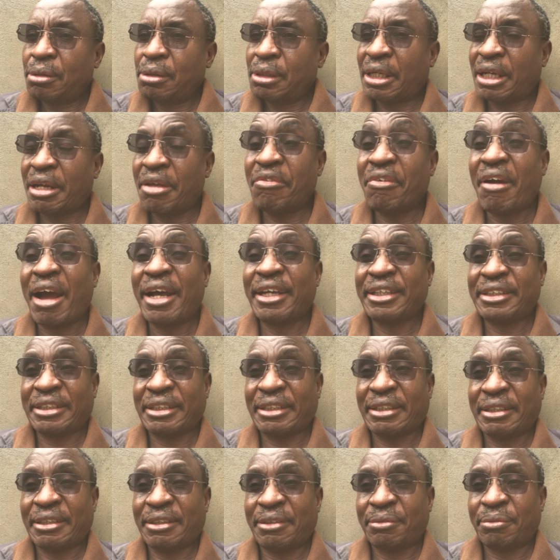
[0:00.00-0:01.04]

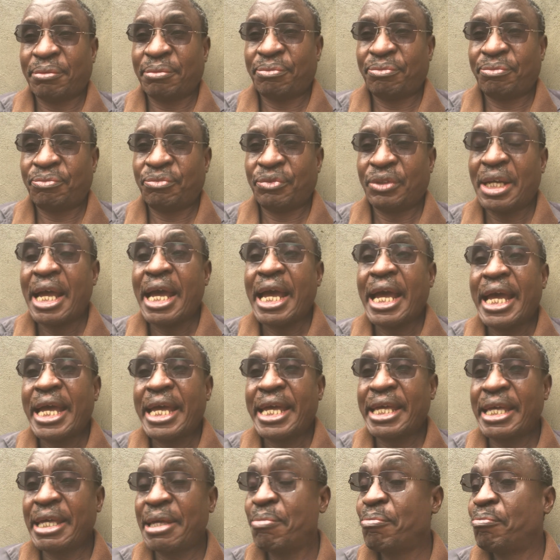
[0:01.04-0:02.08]
reversed,
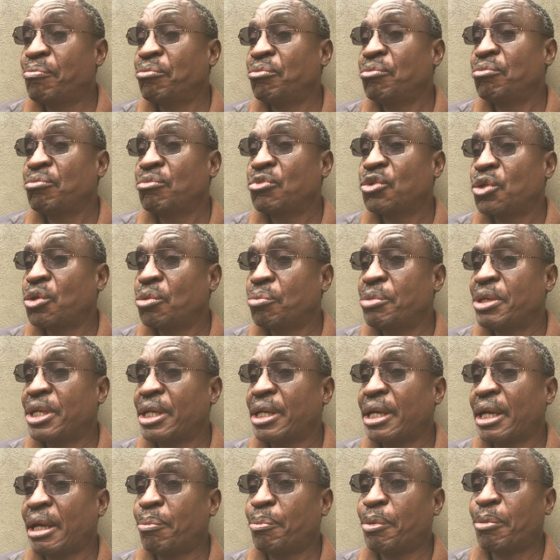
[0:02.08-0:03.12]
him to be
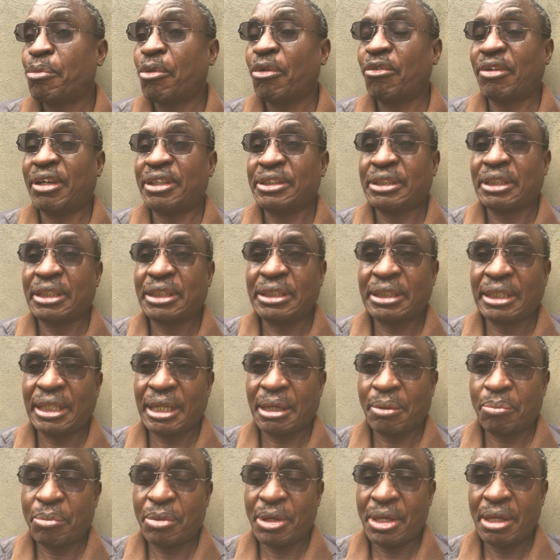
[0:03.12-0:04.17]
capable of
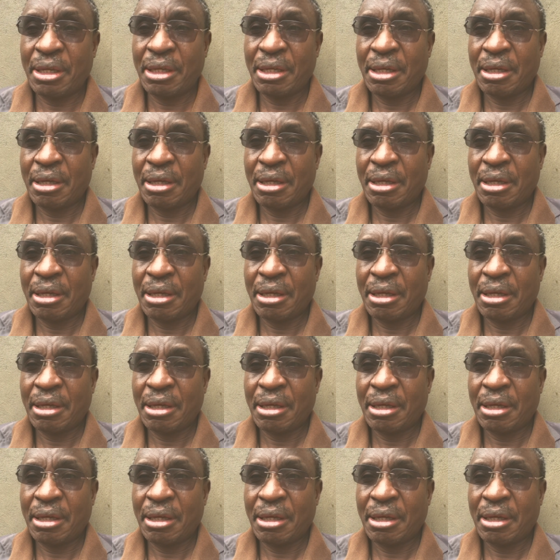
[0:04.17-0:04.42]
assisting me